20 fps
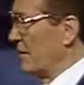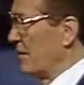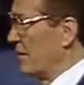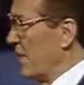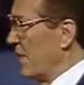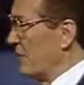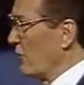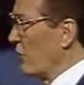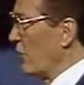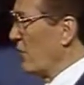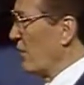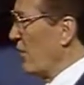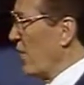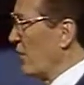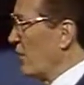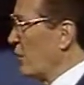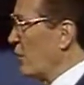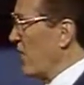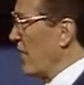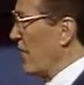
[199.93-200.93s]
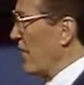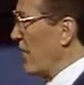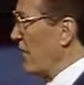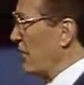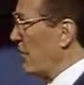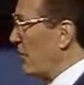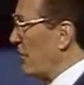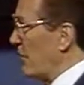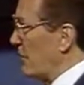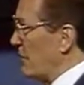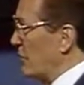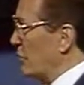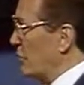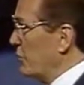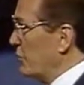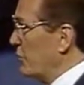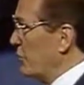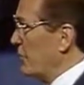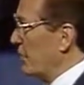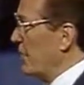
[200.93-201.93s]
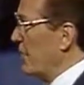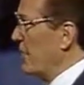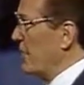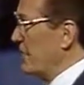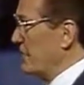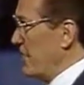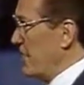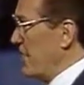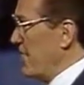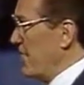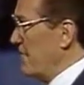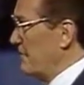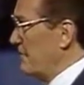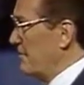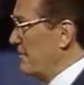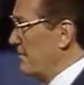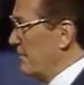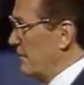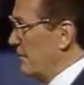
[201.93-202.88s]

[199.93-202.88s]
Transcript: Never again would I have an opportunity like that.